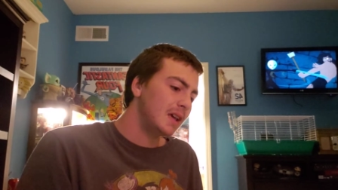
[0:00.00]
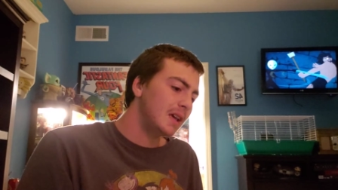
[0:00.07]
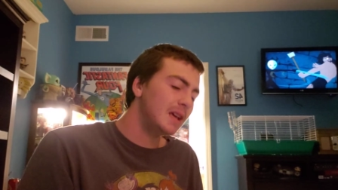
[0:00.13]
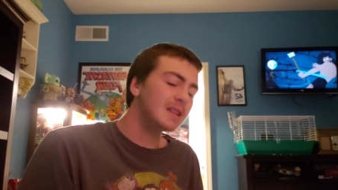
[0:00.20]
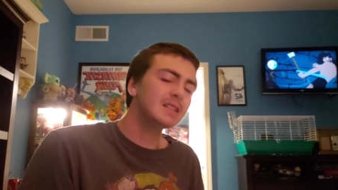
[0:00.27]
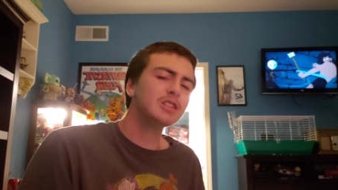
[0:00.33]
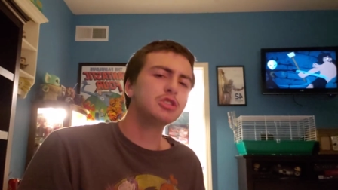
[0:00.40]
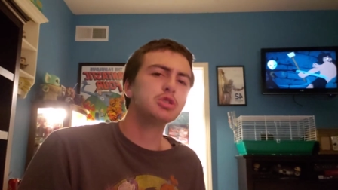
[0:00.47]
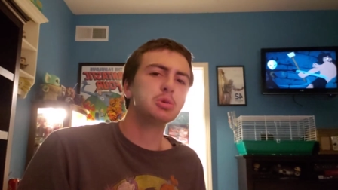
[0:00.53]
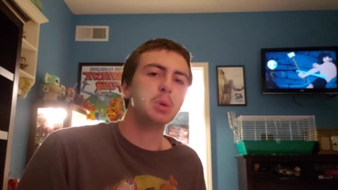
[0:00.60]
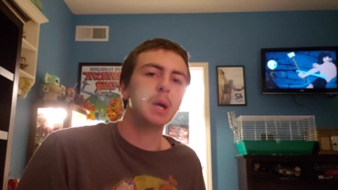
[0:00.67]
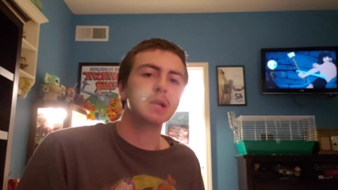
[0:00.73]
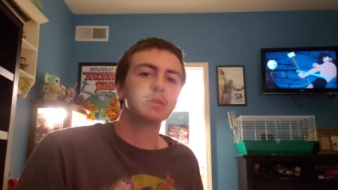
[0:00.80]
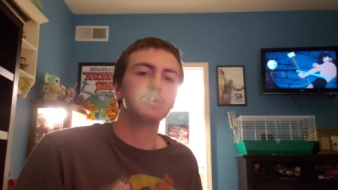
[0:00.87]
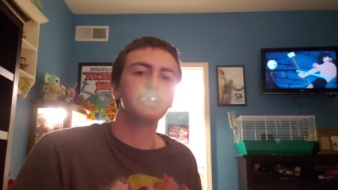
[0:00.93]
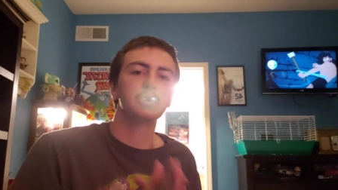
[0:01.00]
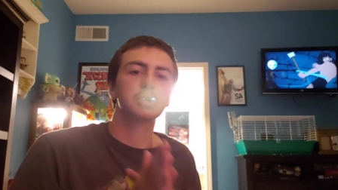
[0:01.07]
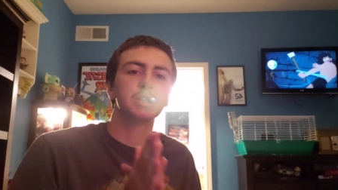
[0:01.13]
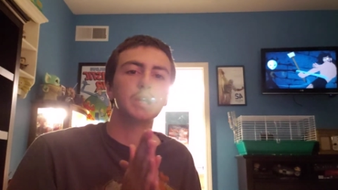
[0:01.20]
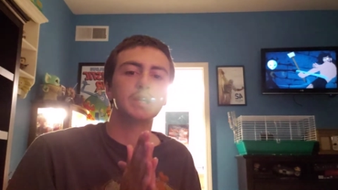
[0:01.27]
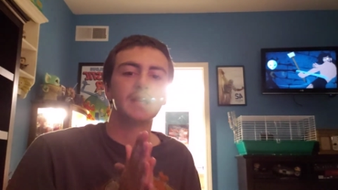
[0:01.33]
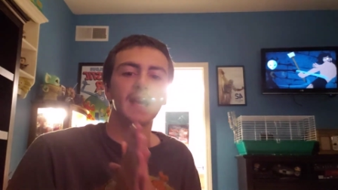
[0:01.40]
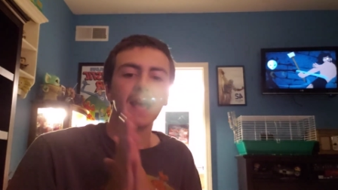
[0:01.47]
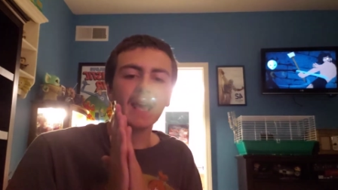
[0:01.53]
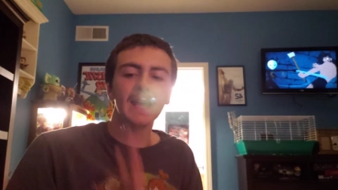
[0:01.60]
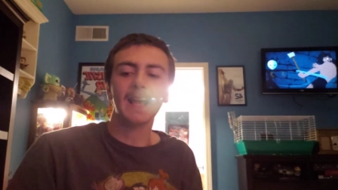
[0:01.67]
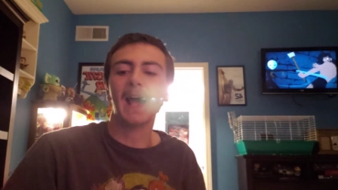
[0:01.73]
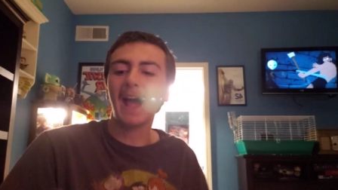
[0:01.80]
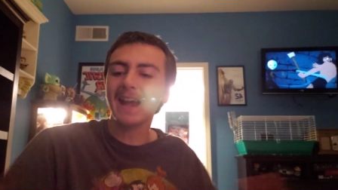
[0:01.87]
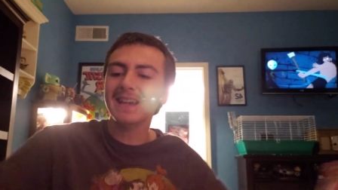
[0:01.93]
He's a director who says,
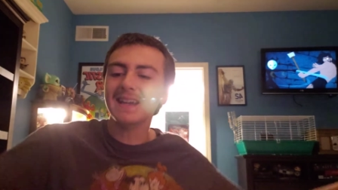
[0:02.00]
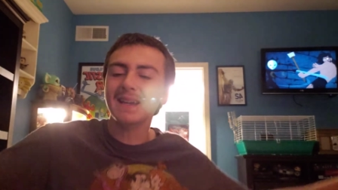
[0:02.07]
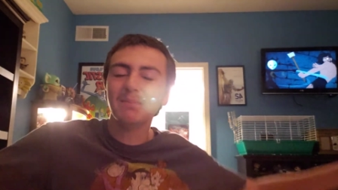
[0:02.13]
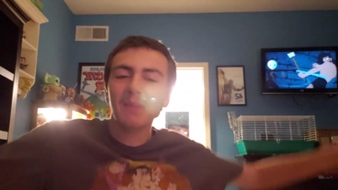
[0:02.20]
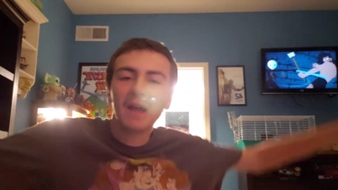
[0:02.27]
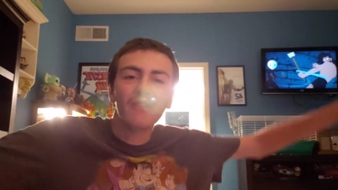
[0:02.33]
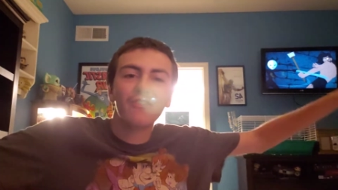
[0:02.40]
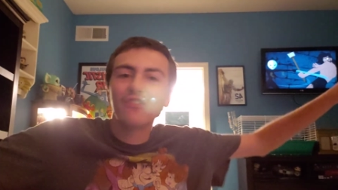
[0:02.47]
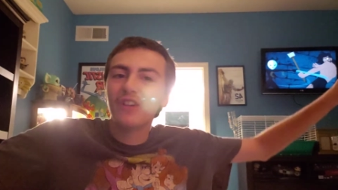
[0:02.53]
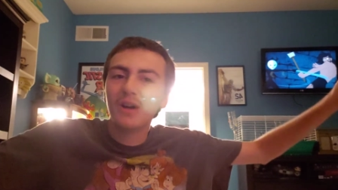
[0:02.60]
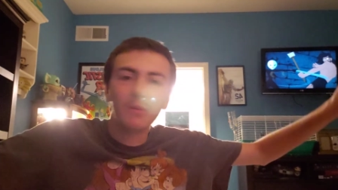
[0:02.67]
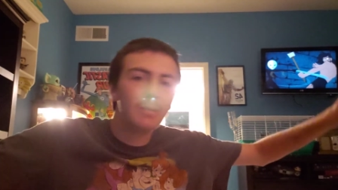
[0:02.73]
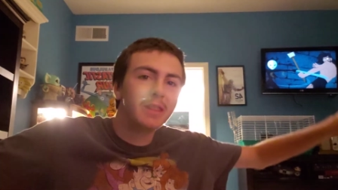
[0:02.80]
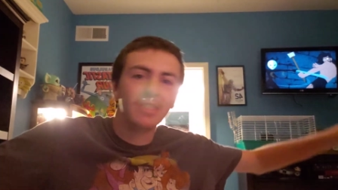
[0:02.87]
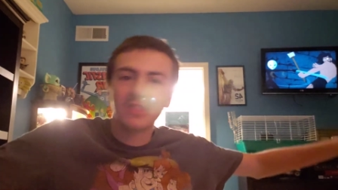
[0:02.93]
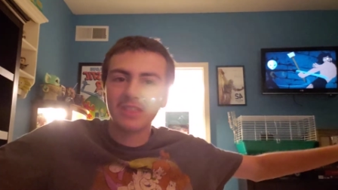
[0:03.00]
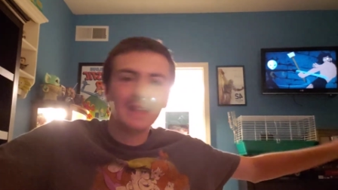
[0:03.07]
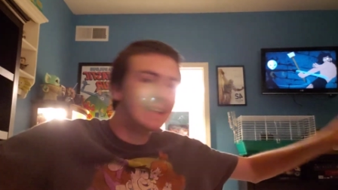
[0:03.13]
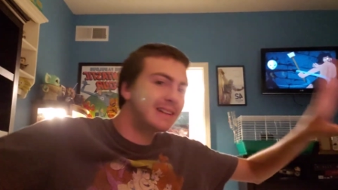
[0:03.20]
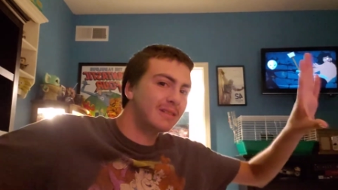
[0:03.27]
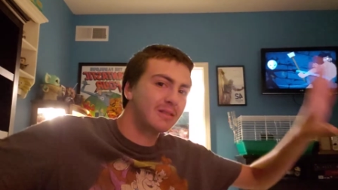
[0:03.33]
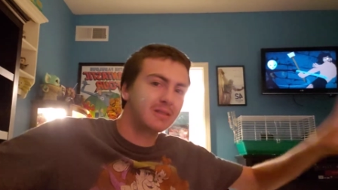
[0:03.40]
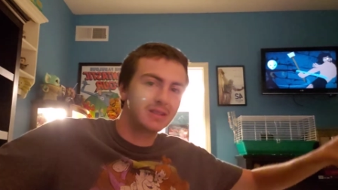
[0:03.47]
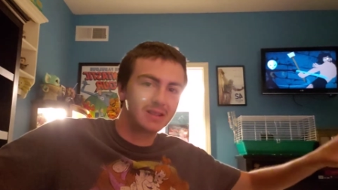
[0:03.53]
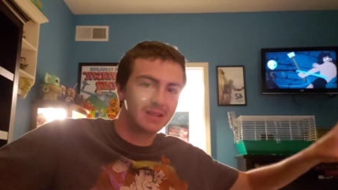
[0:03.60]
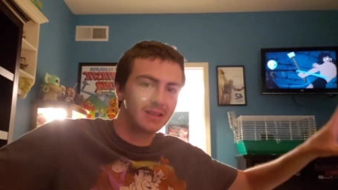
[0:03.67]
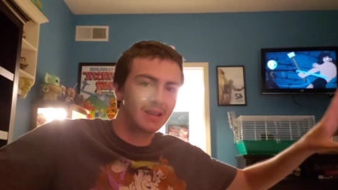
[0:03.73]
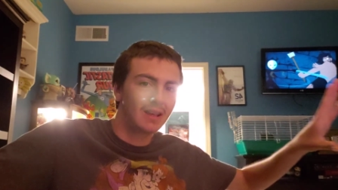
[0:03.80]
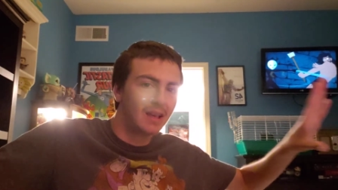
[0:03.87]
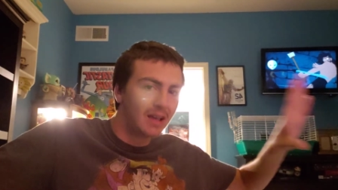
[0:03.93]
hey, I need my film in theaters.
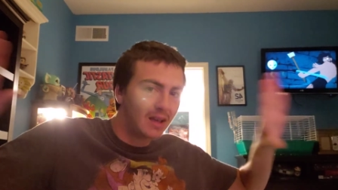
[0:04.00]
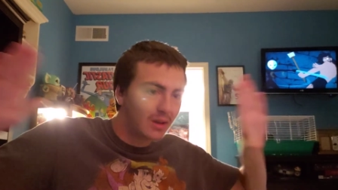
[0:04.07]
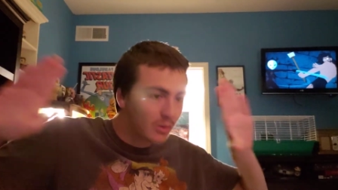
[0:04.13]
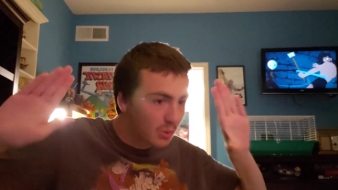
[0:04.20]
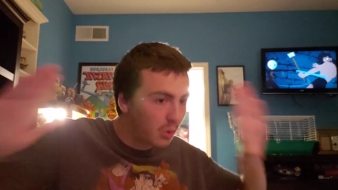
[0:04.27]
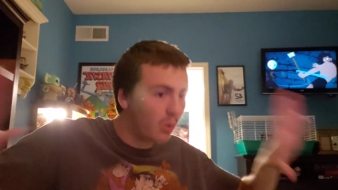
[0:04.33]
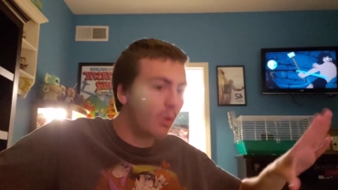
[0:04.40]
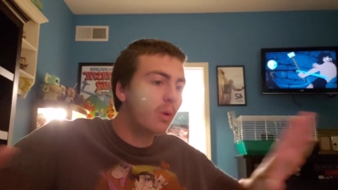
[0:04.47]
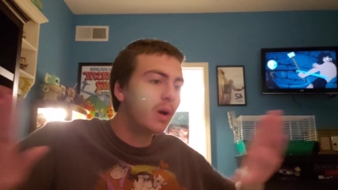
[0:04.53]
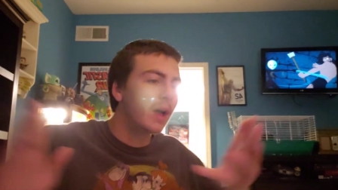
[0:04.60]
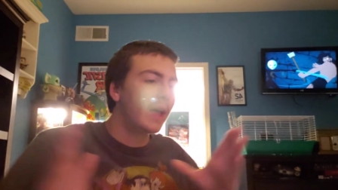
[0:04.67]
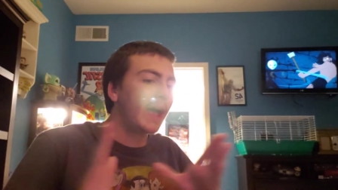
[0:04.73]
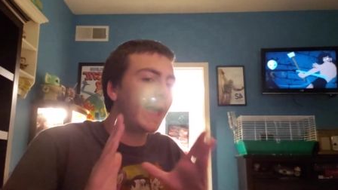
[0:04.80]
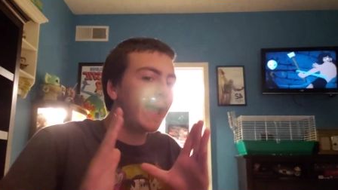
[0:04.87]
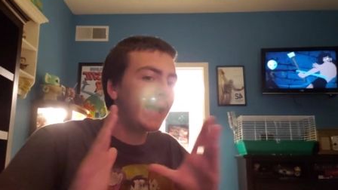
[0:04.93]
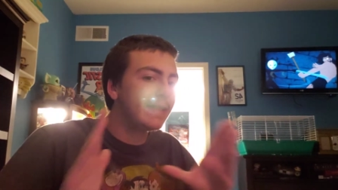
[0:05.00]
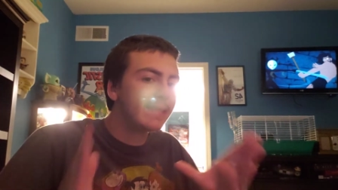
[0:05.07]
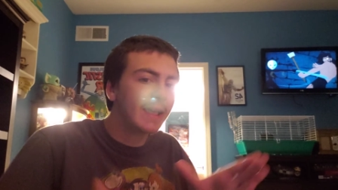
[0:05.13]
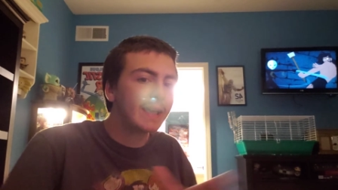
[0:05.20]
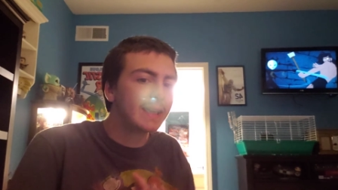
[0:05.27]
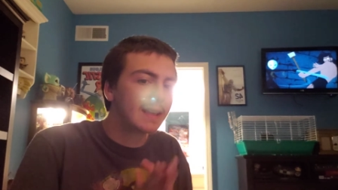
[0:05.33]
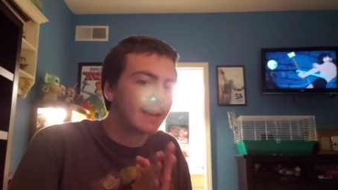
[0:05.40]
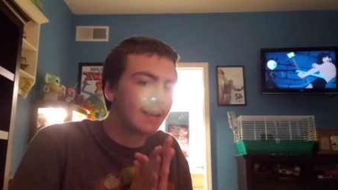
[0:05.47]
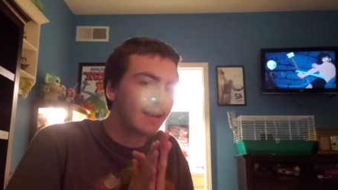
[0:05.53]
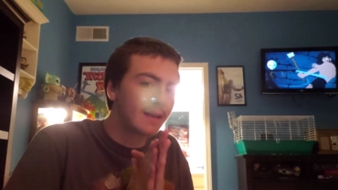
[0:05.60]
Cool. And like